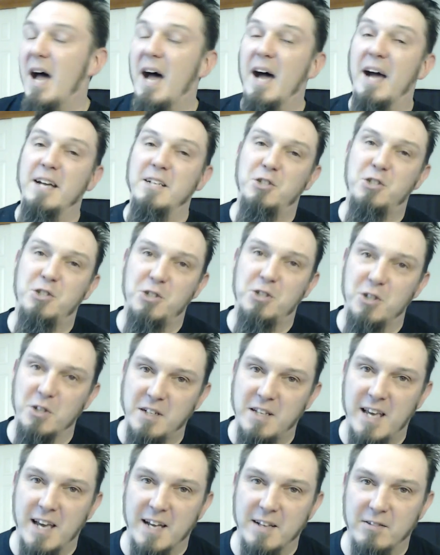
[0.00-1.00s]
I
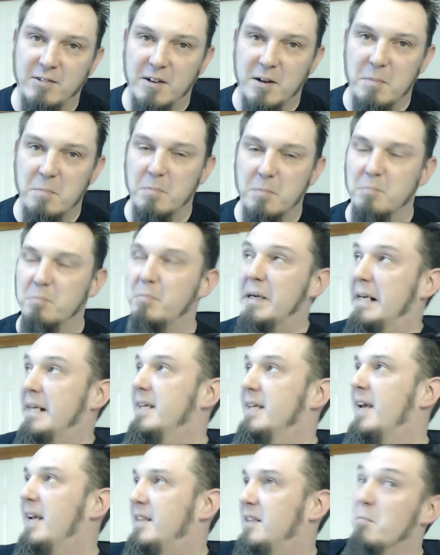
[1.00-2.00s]
should get some,
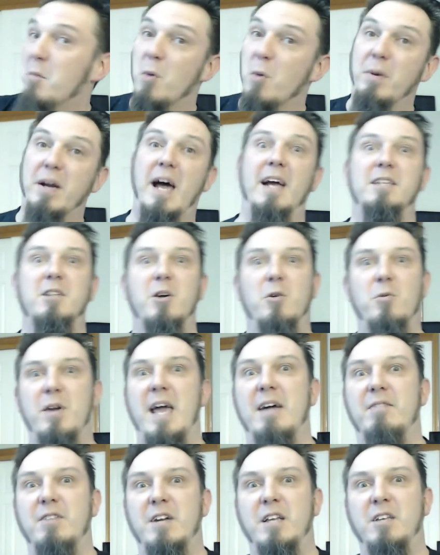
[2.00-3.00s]
but at the moment I don't
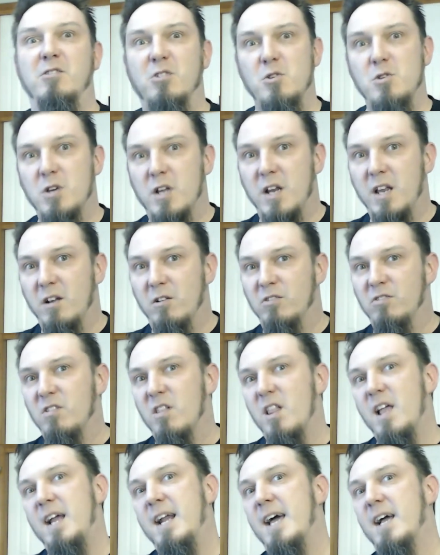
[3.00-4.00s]
have any, so you can hear a
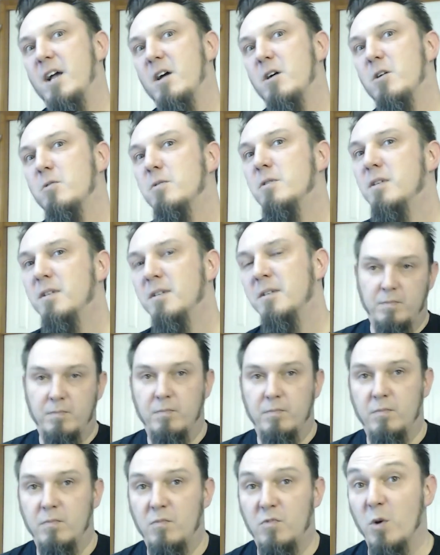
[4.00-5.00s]
slight echo.
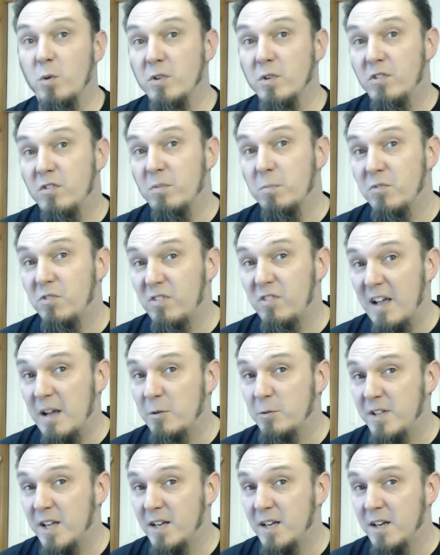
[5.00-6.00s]
So with some
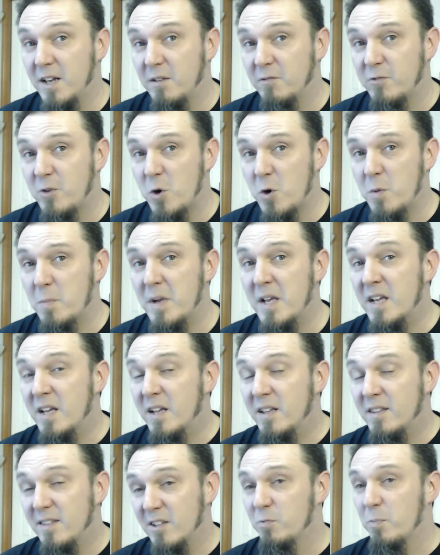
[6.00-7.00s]
sound deadening foam,
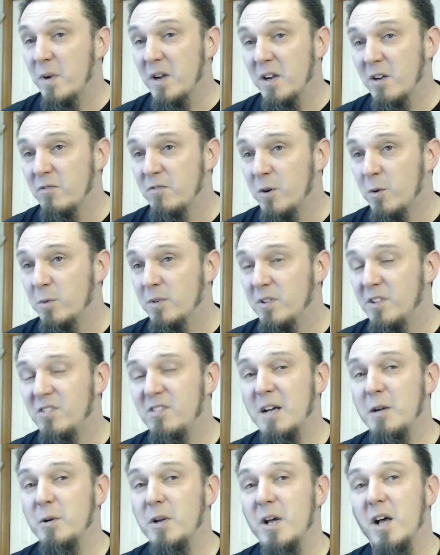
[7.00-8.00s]
this microphone would
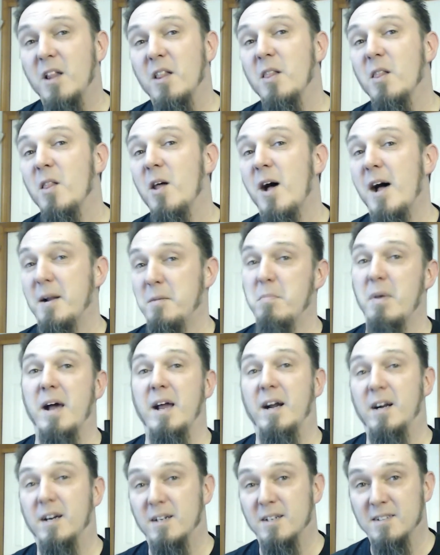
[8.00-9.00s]
sound a lot
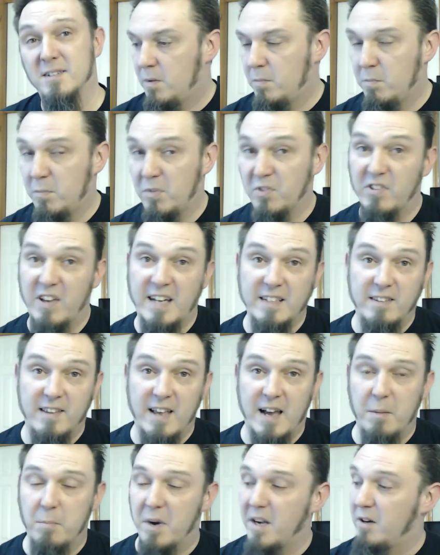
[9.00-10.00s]
better. Besides
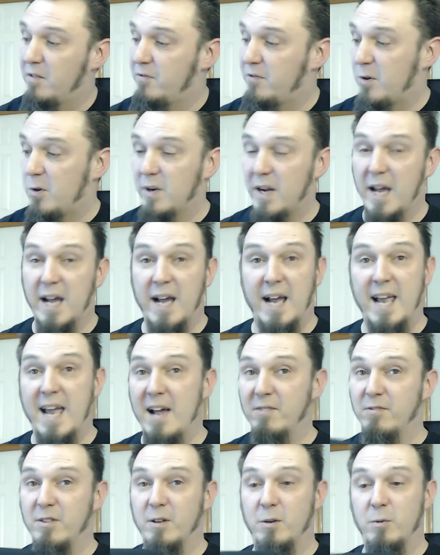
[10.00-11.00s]
that microphone, I
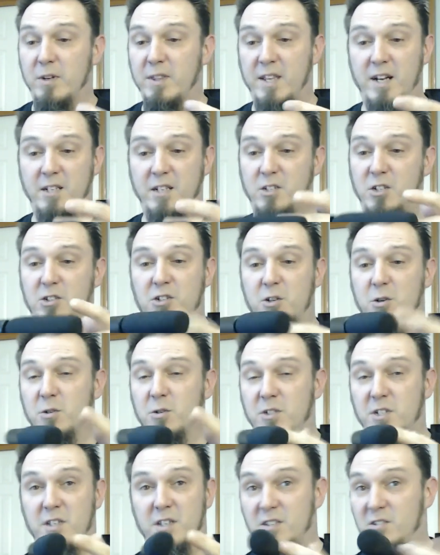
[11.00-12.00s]
have the one that I just
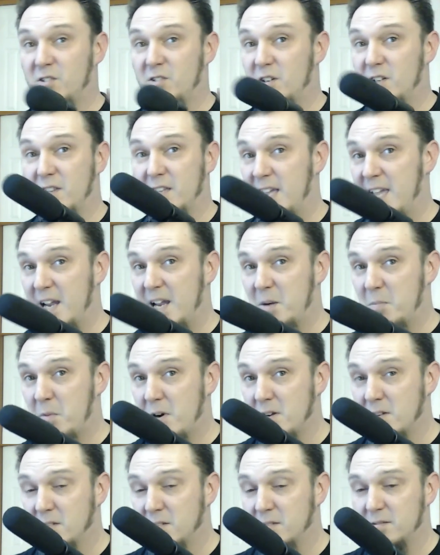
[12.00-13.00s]
showed you that's on the
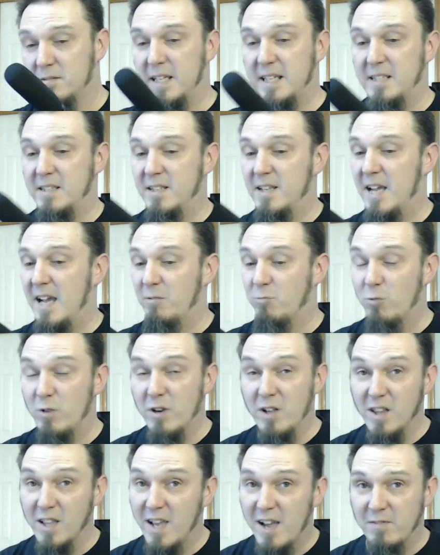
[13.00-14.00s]
camera that I
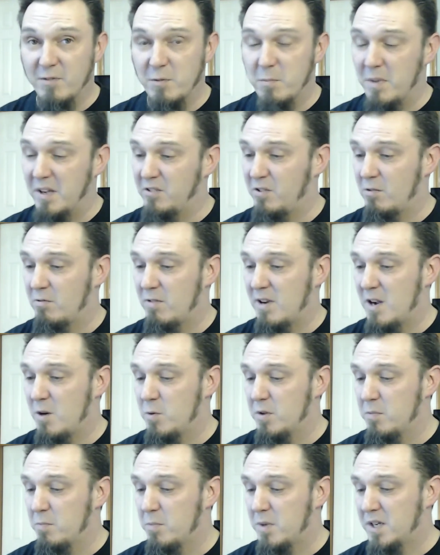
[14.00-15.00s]
really haven't messed
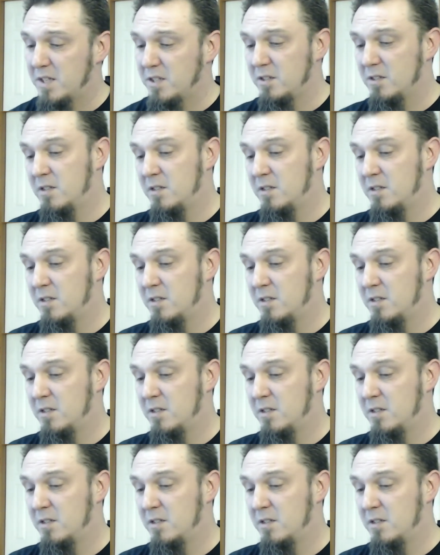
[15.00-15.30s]
around with much.